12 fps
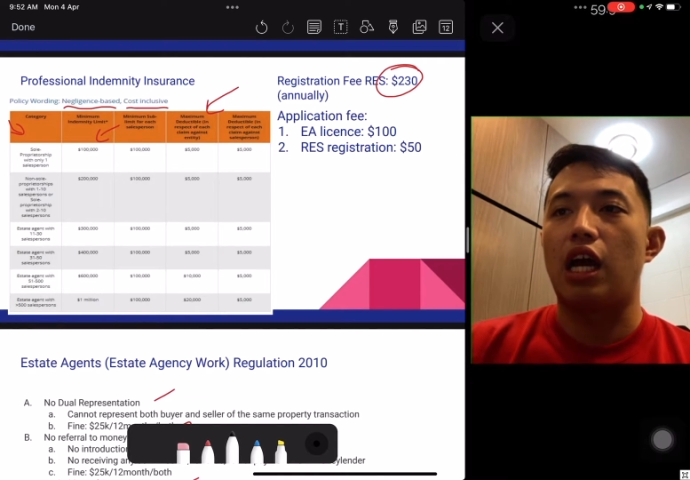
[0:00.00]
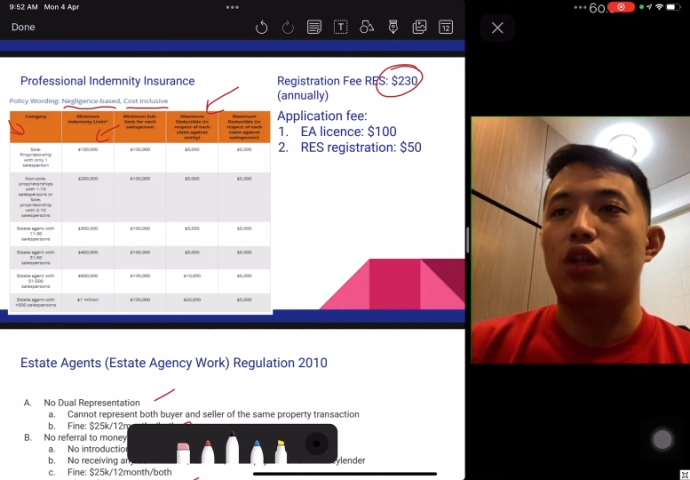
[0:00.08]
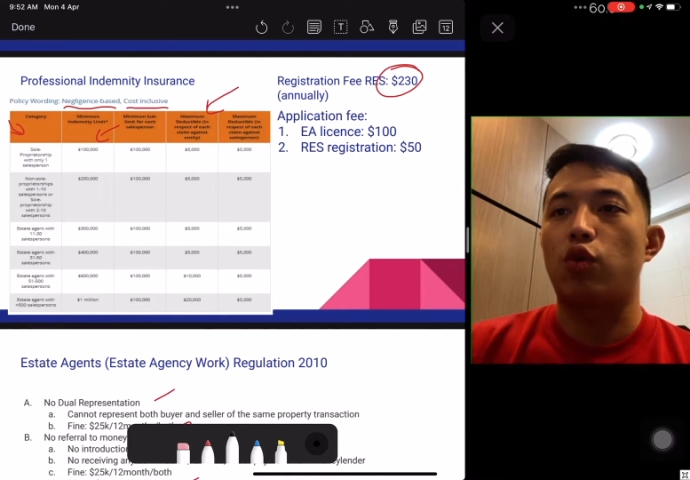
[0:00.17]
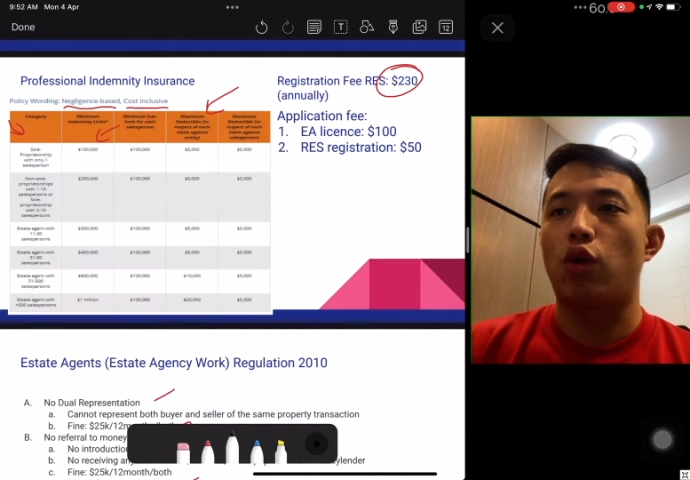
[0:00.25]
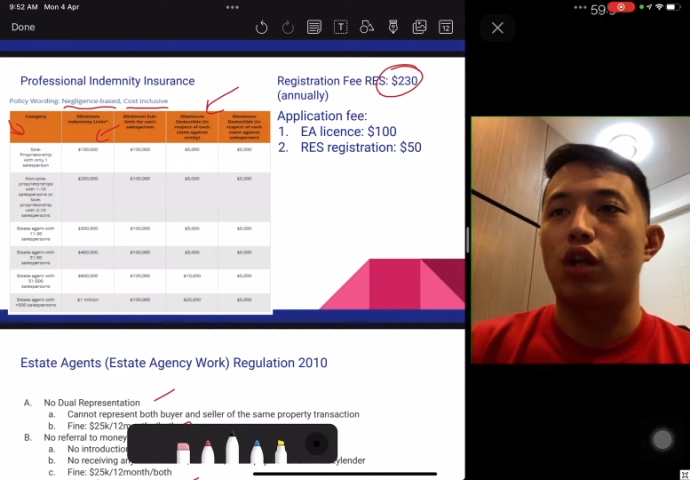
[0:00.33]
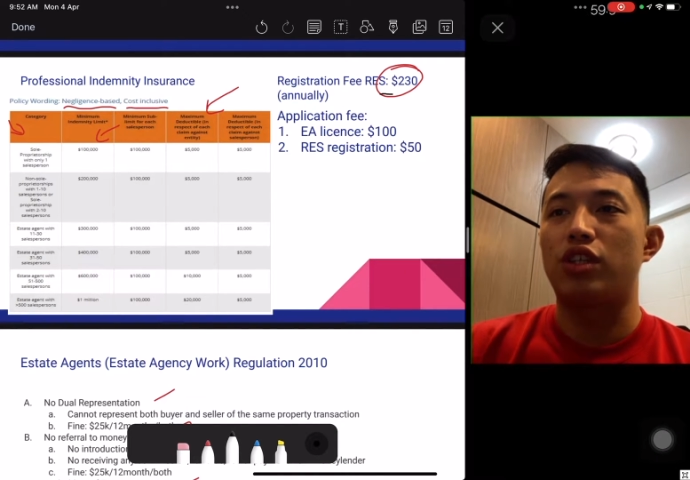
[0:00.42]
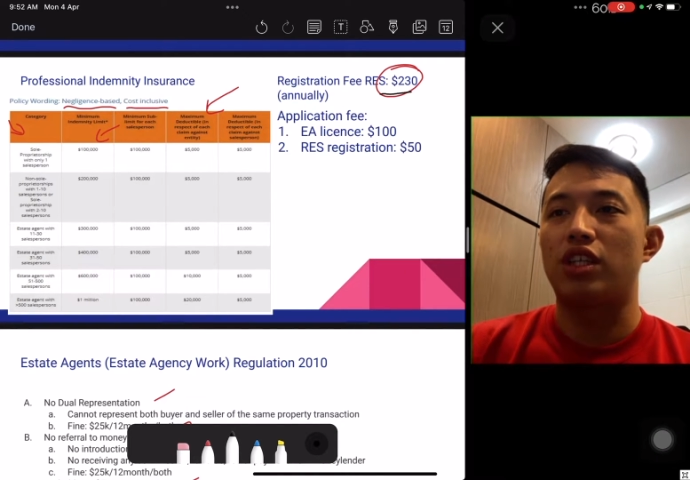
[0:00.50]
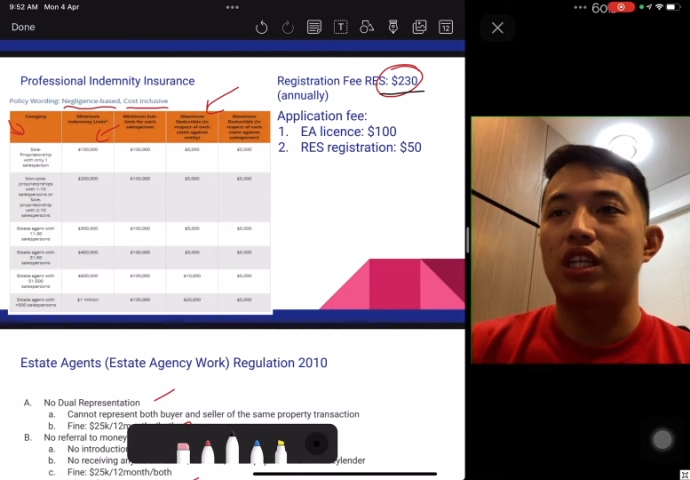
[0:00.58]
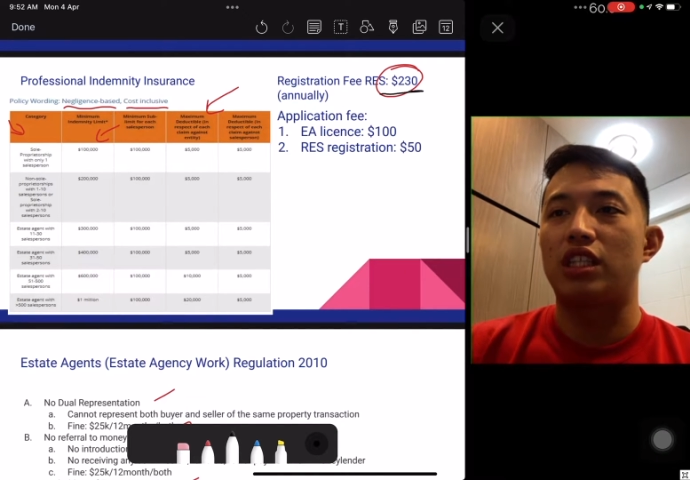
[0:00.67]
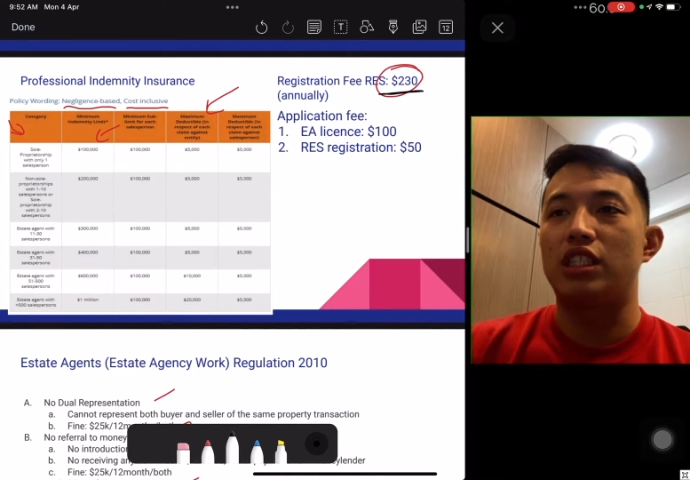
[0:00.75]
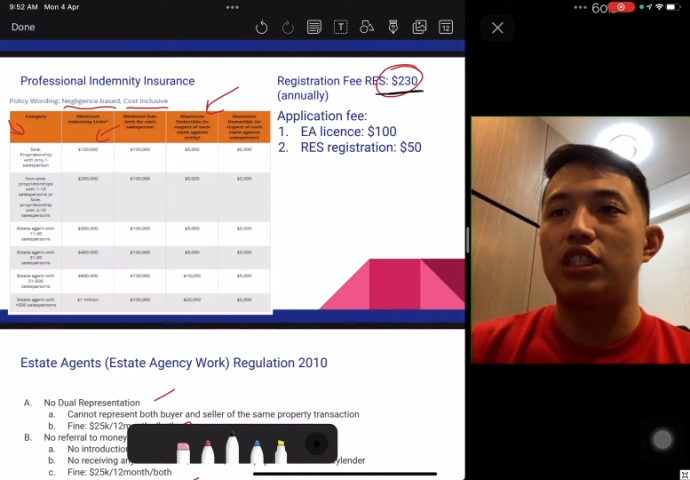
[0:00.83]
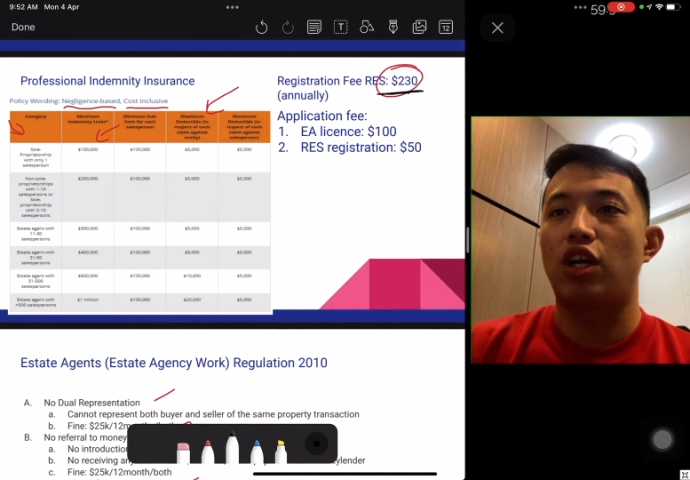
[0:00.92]

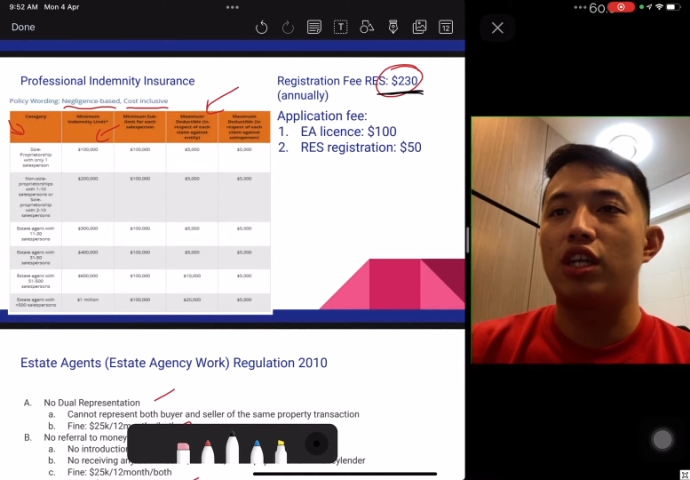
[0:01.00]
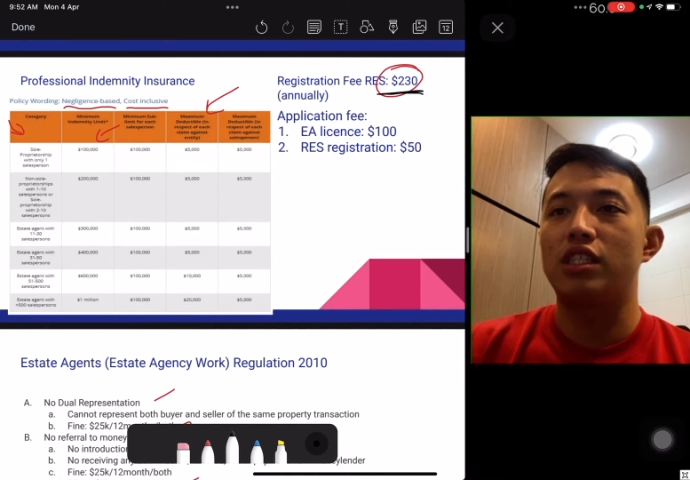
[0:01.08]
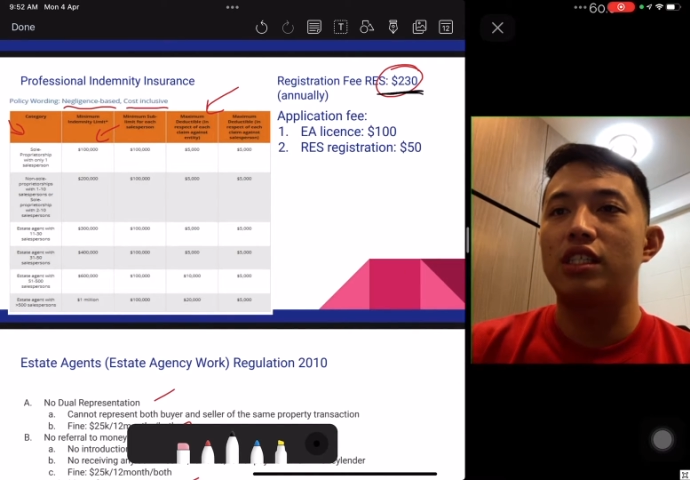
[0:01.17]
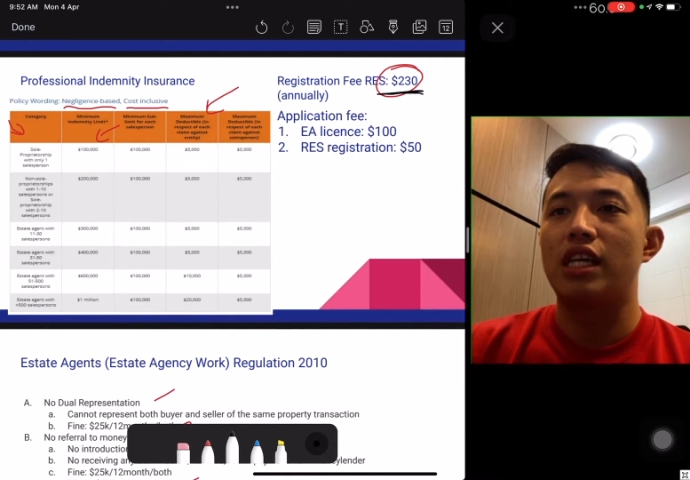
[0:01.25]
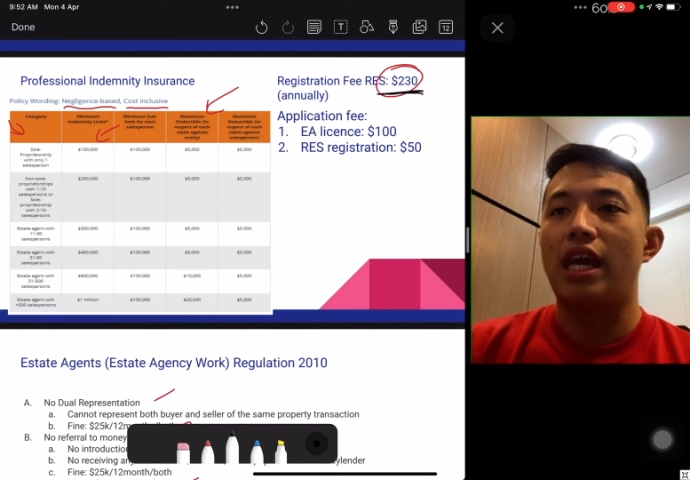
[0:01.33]
$230